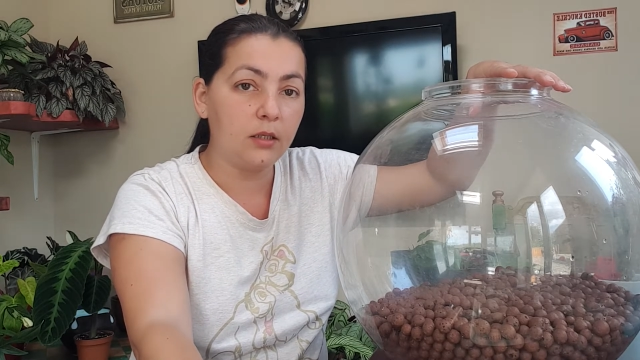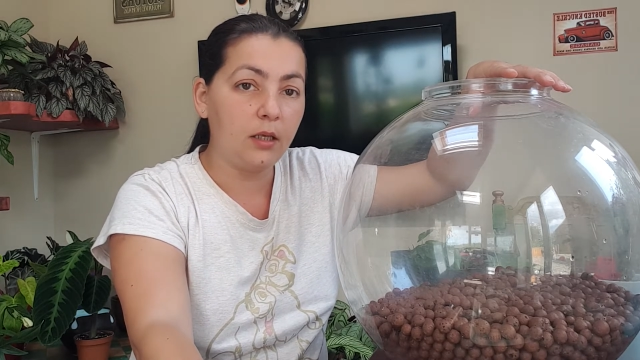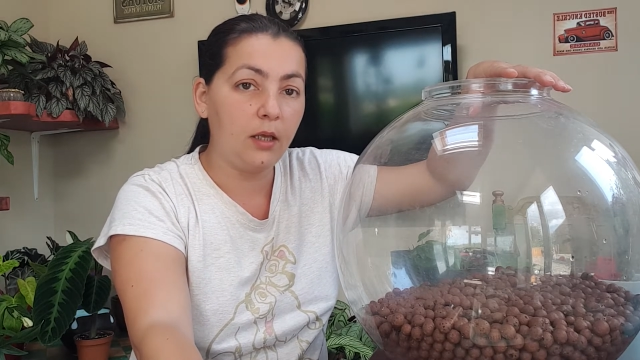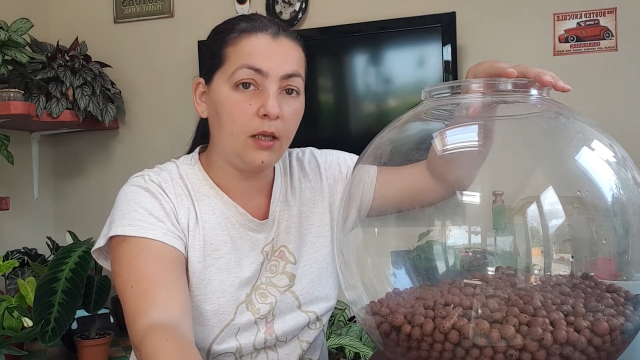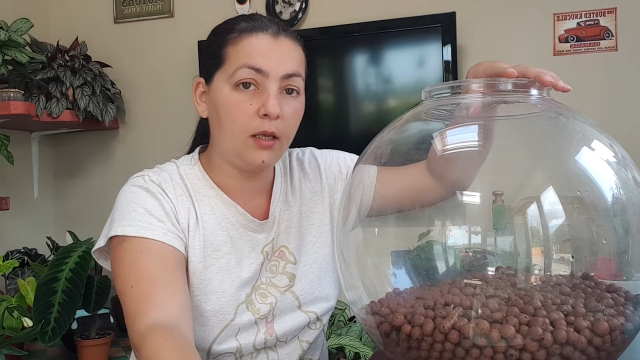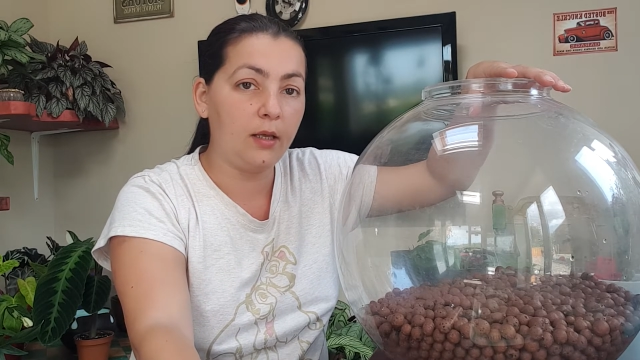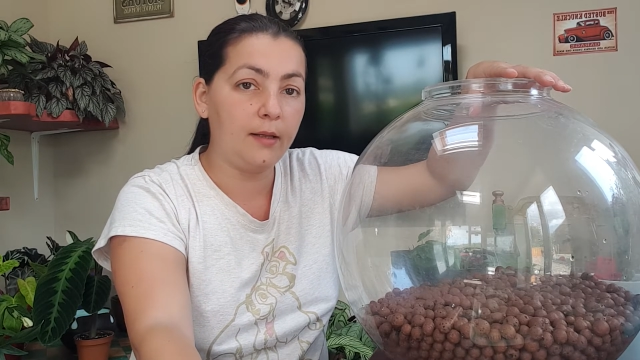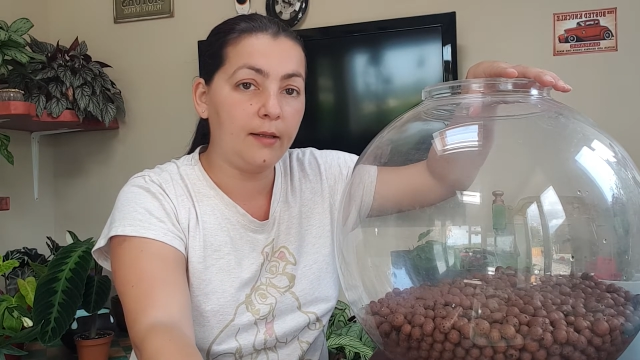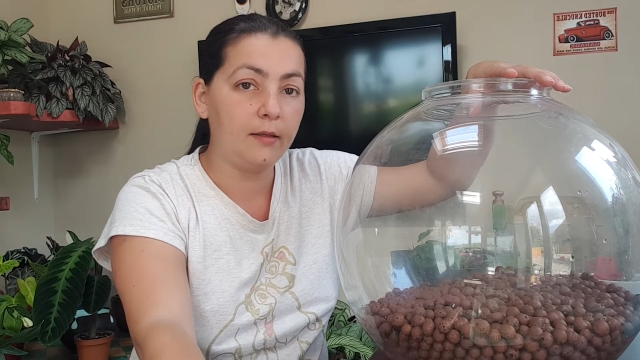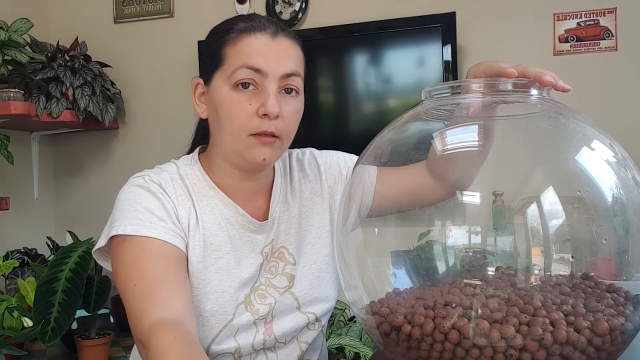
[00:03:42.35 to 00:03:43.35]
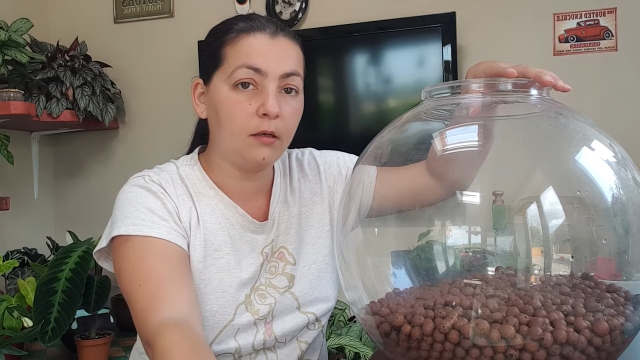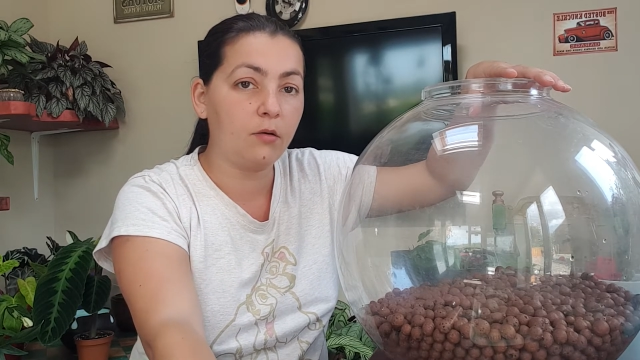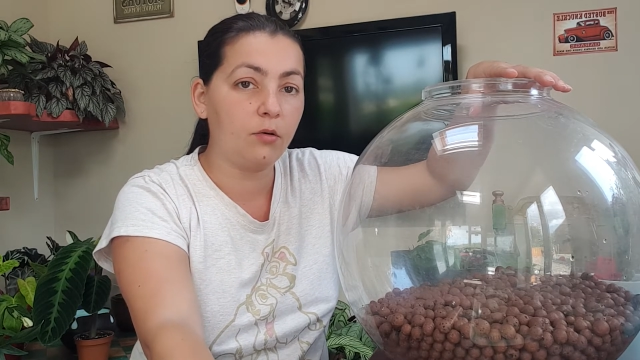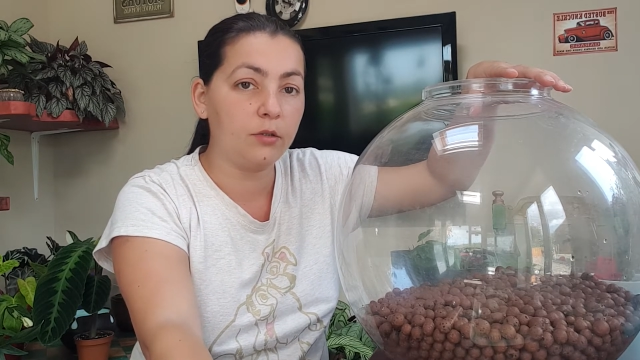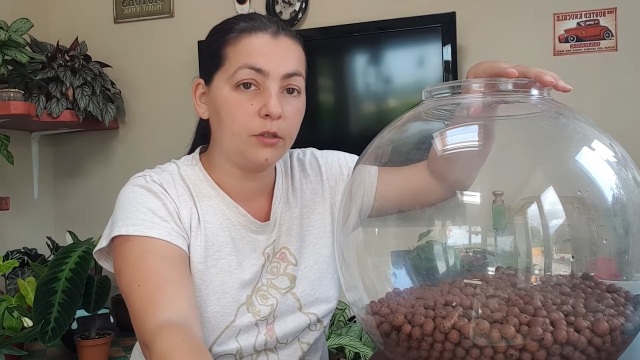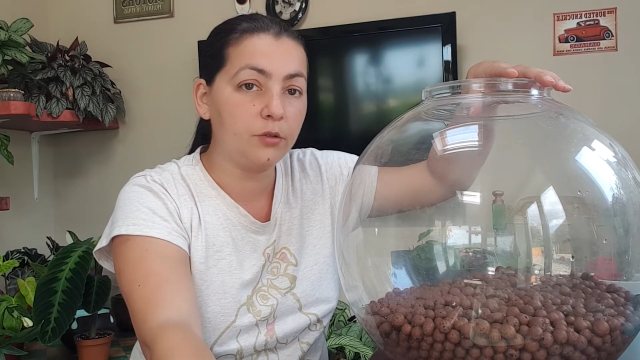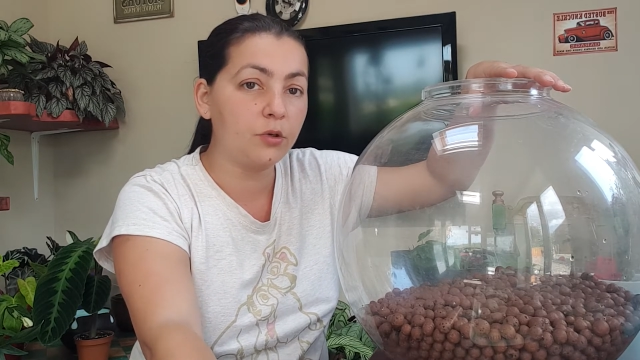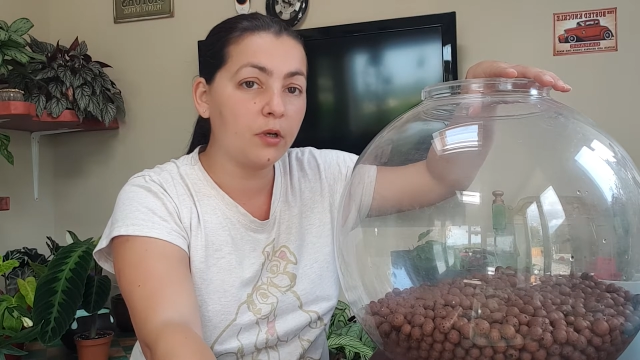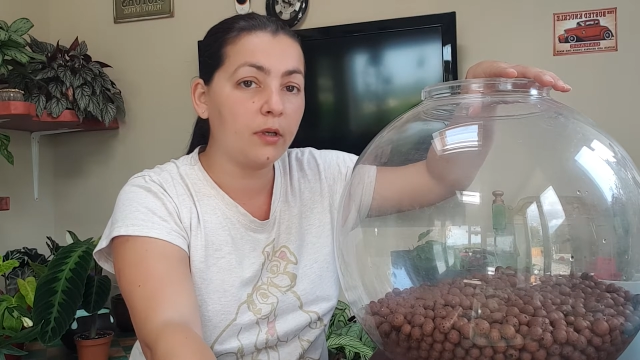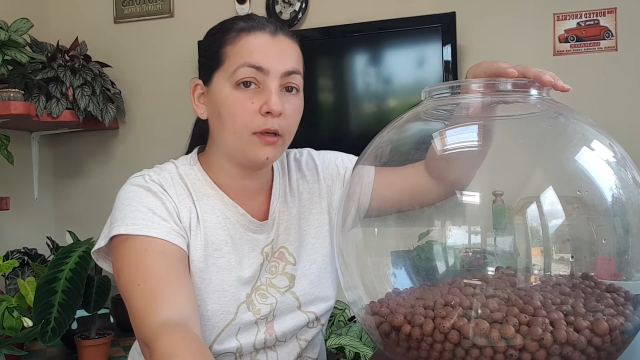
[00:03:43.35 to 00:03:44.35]
and according to
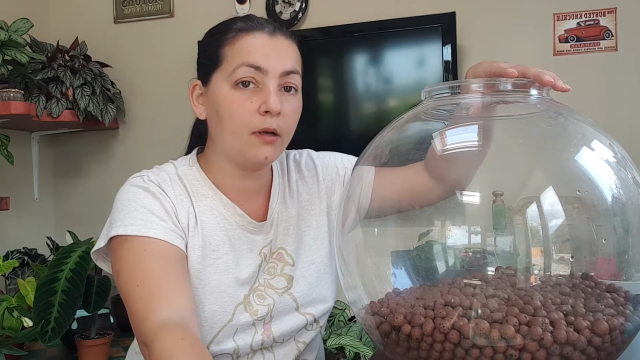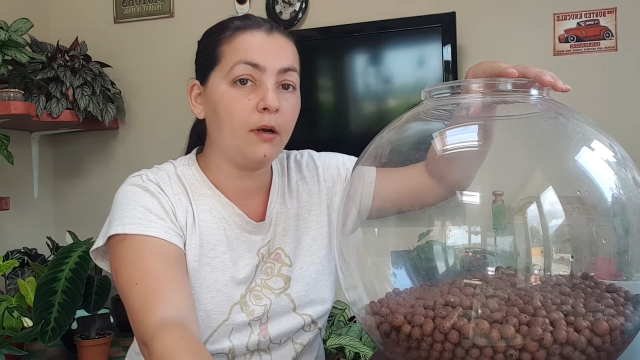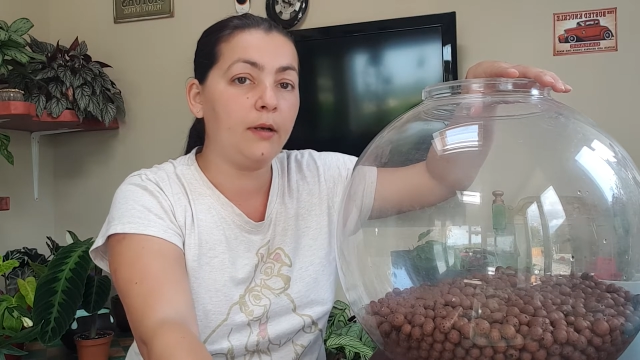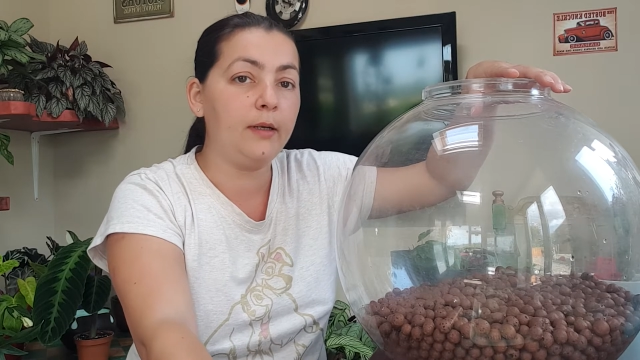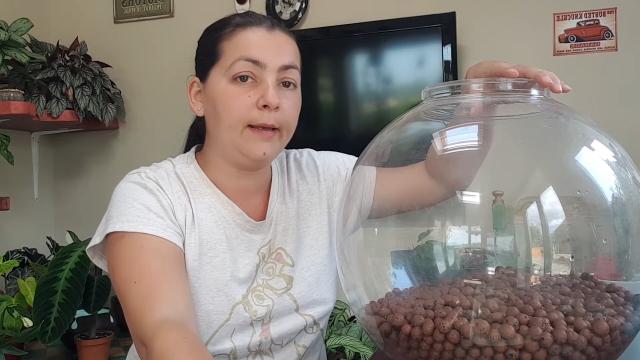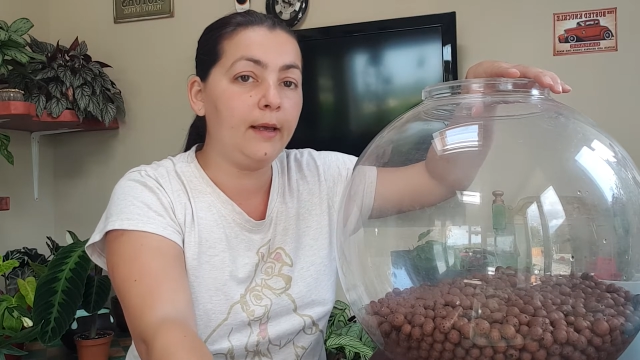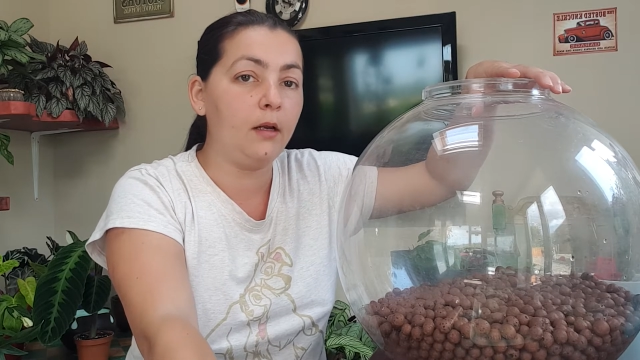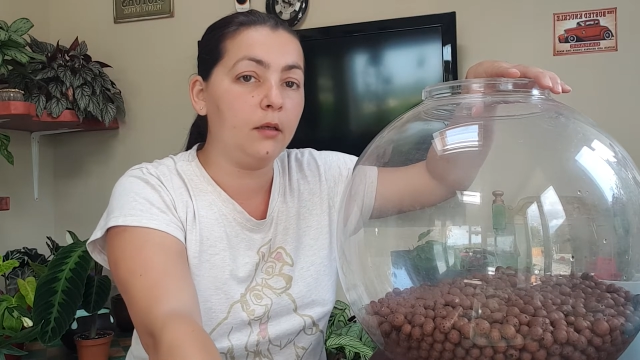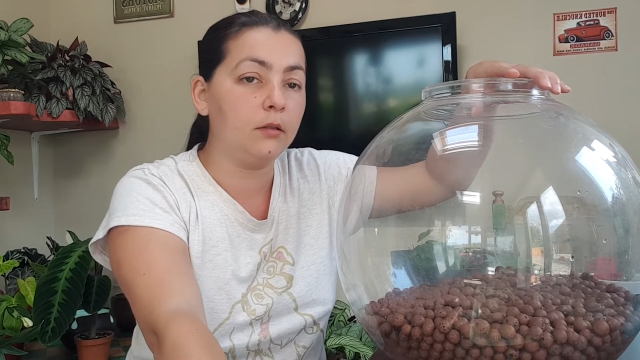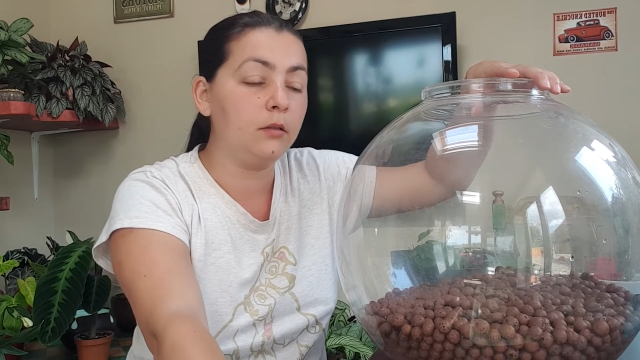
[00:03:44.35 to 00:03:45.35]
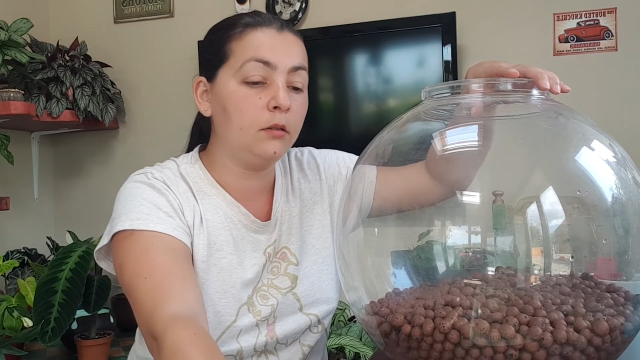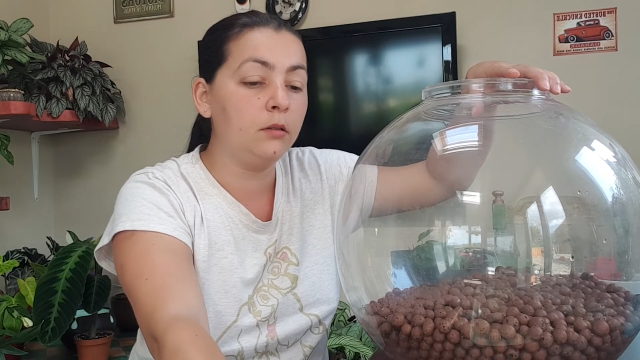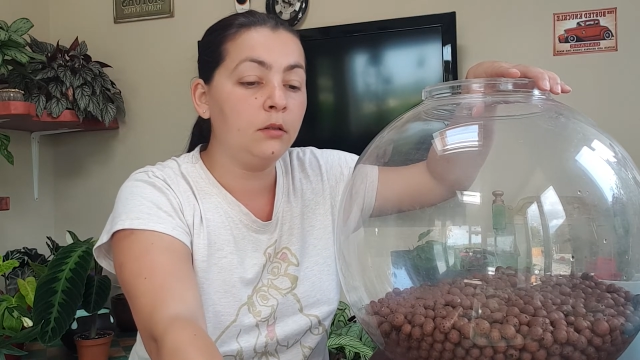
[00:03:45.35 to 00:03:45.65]
Kylie Allen,